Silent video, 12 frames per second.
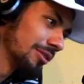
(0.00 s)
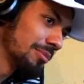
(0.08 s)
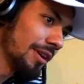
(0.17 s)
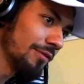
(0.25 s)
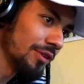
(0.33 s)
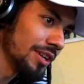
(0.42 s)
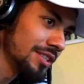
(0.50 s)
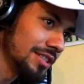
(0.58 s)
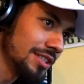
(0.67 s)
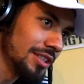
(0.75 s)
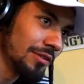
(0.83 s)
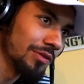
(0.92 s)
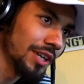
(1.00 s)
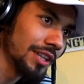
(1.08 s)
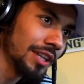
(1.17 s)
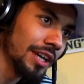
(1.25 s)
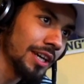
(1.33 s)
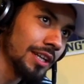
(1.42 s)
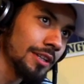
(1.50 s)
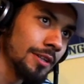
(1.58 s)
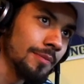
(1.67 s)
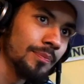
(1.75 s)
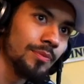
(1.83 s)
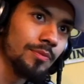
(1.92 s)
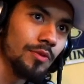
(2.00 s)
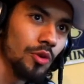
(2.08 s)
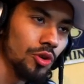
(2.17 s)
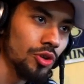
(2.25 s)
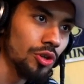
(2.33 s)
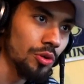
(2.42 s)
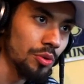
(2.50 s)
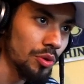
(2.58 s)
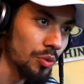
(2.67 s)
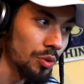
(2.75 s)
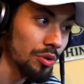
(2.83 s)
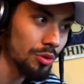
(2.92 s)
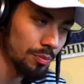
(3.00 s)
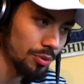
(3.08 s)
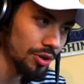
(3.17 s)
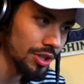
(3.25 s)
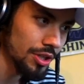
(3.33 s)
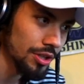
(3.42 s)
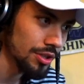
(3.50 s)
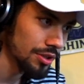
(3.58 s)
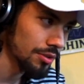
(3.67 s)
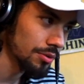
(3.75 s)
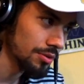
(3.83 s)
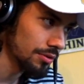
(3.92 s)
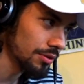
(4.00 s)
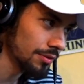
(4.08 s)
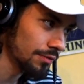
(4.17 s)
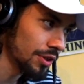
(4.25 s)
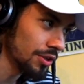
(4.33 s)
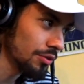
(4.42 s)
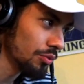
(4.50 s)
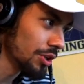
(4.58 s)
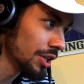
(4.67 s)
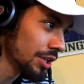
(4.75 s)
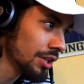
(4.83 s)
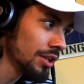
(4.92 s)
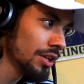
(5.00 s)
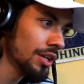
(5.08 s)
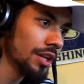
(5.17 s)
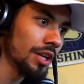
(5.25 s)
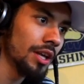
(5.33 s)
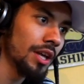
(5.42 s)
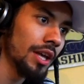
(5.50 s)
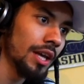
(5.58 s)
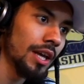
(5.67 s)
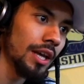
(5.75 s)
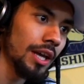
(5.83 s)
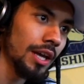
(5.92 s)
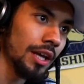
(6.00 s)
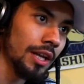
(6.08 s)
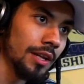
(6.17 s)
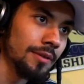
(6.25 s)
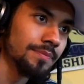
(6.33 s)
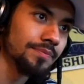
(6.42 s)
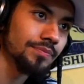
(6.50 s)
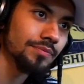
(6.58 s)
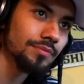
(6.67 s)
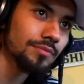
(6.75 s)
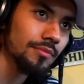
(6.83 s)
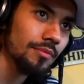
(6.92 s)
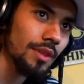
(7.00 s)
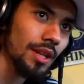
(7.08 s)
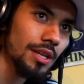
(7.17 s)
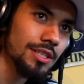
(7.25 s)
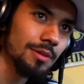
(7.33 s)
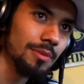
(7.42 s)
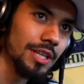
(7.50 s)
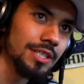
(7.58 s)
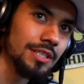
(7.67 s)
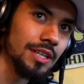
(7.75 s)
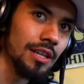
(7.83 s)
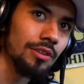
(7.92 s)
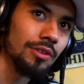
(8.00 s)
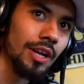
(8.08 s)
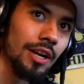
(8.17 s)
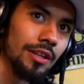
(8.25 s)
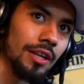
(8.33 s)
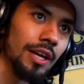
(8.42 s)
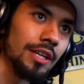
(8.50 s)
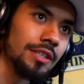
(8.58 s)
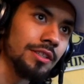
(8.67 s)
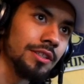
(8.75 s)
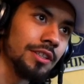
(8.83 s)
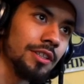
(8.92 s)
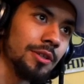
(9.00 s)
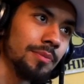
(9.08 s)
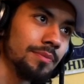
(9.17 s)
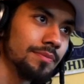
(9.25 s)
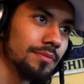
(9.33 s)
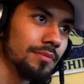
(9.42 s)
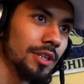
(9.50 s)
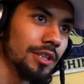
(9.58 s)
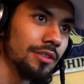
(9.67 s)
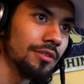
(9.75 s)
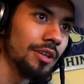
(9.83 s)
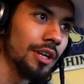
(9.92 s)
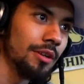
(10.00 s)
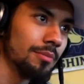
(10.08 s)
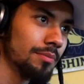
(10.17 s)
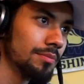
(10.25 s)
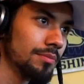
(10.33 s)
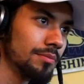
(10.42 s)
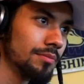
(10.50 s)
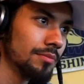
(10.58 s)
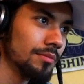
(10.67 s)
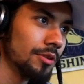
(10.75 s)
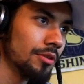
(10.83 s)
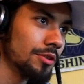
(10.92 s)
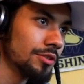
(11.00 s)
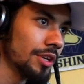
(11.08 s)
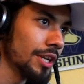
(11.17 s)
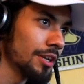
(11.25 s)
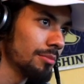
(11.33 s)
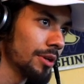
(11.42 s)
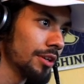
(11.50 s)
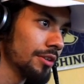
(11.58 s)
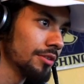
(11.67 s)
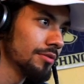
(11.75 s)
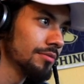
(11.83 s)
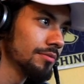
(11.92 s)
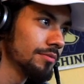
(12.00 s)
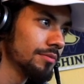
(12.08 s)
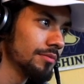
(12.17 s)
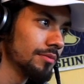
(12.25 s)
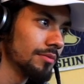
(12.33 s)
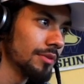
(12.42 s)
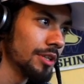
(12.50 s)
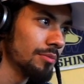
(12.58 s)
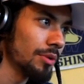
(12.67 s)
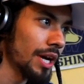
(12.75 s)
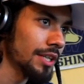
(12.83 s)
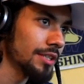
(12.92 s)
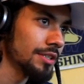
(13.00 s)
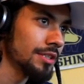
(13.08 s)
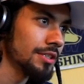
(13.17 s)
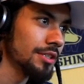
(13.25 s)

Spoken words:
with my friends and stuff like that, and we were pretty good, so it was always fun to win. And some lessons I learned out of that is you gotta always try to get better in practice and